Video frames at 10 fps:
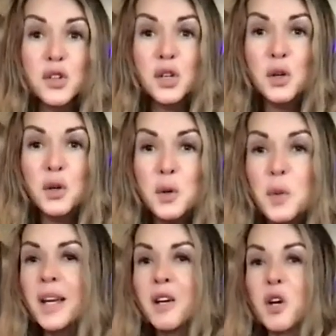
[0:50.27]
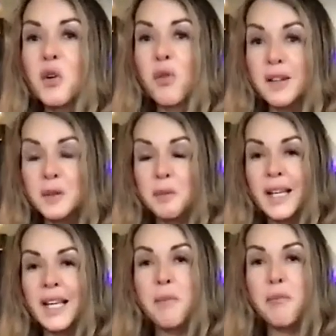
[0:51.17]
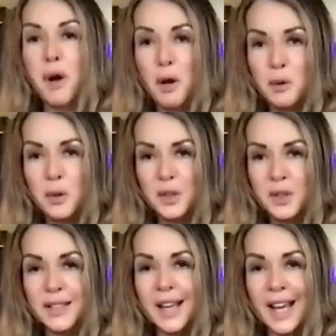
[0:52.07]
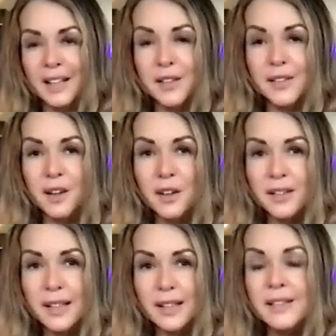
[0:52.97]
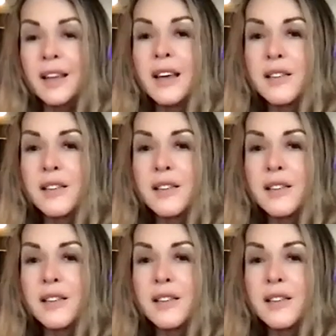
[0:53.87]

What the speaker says: 2 incredibly potent exercises.